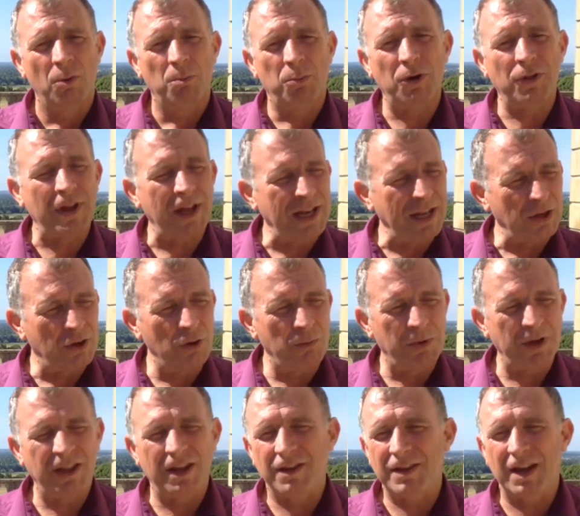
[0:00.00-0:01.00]
But then it could
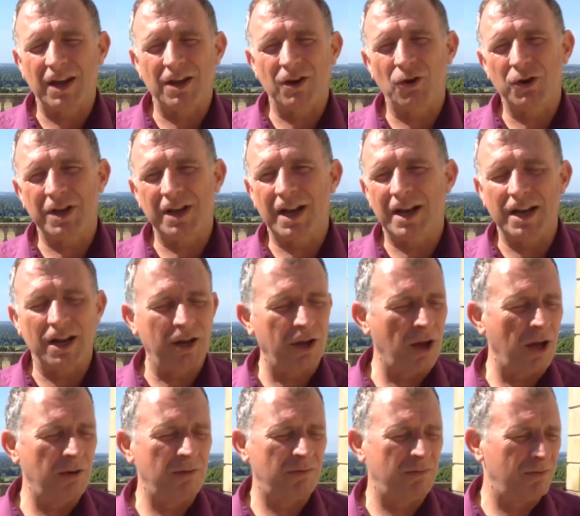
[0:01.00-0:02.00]
be that they're looking at it and
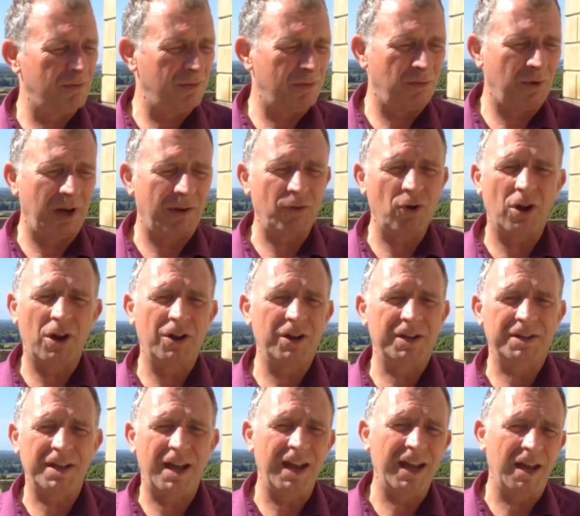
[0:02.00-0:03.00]
going, well, I've got a load
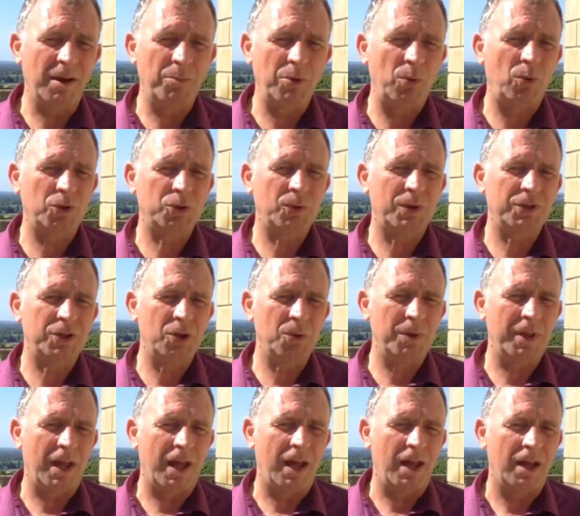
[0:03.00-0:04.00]
of data, but what do I do
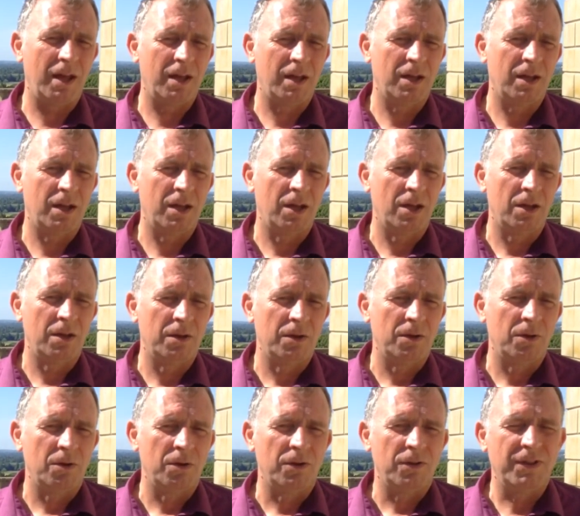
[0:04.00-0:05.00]
with that?
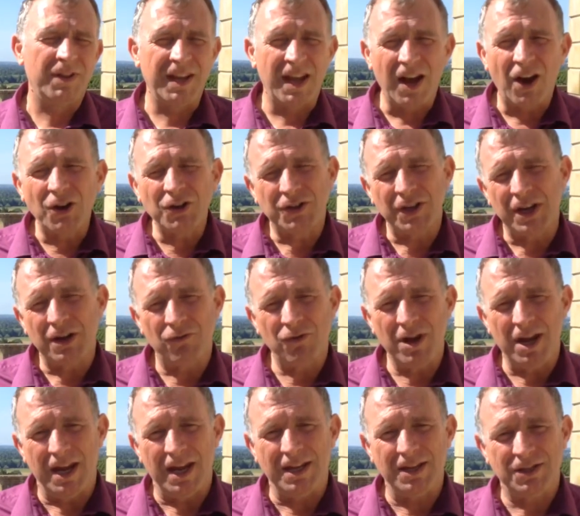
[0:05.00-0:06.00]
The idea
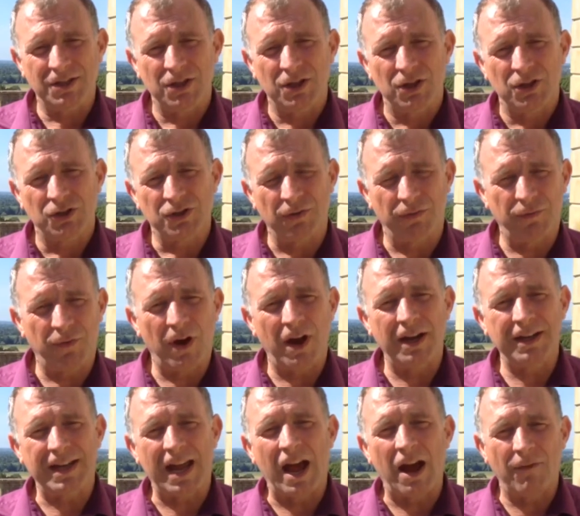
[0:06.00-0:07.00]
is to
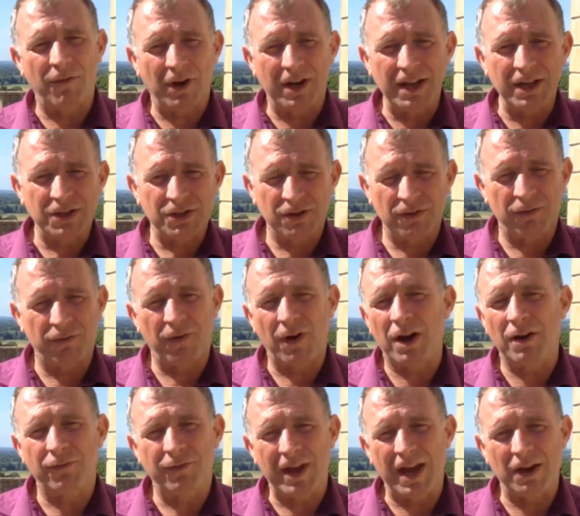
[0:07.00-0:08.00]
find out of a list of
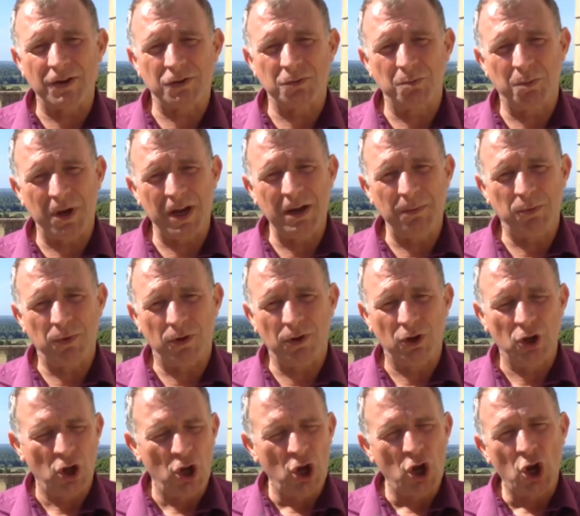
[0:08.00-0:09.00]
5,000
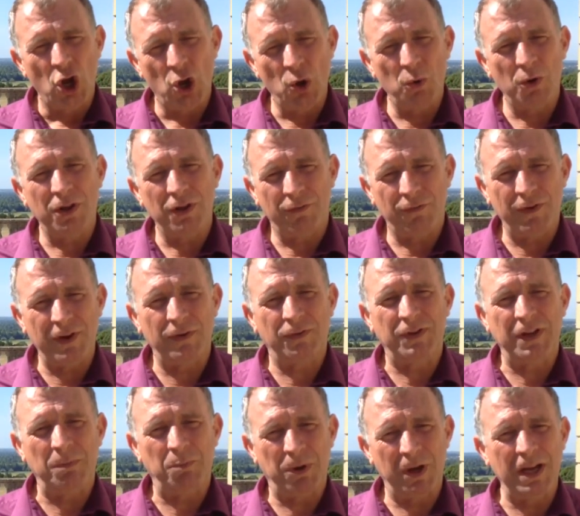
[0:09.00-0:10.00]
people who are the
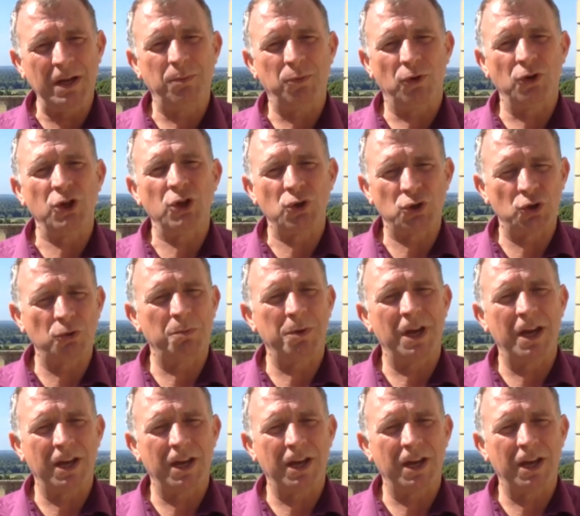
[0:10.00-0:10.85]
50 people you should be